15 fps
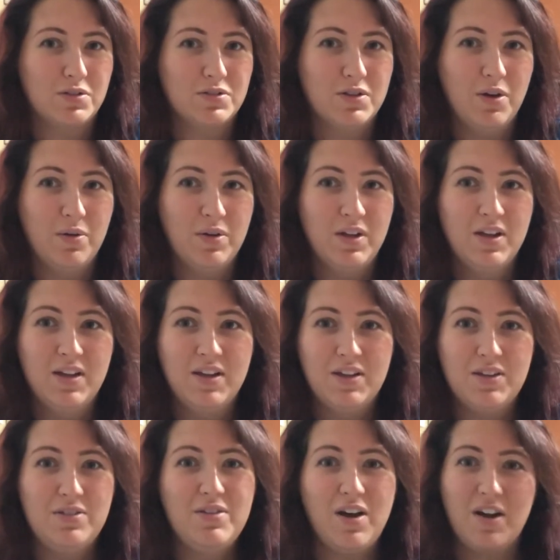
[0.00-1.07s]
So
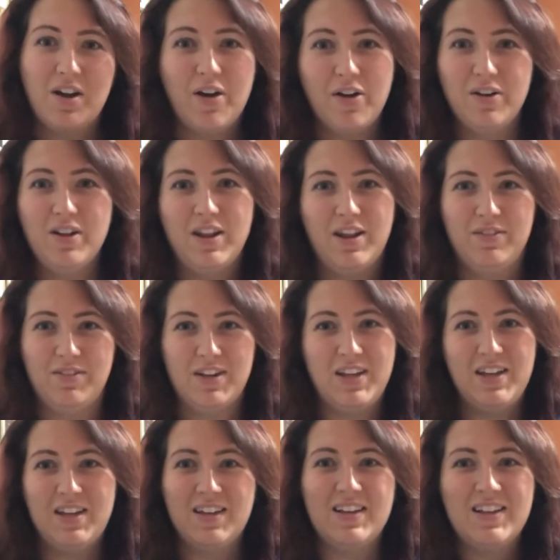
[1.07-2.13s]
you got our
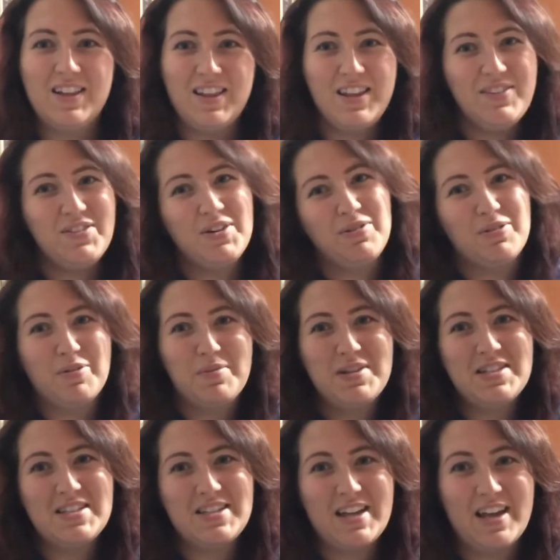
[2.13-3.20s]
lovely living room
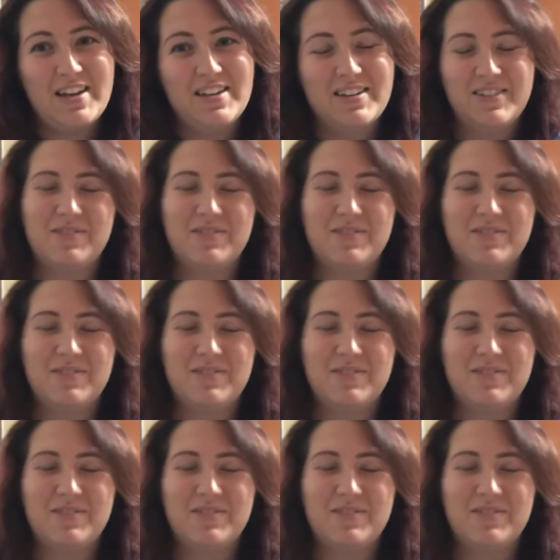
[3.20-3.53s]
instead.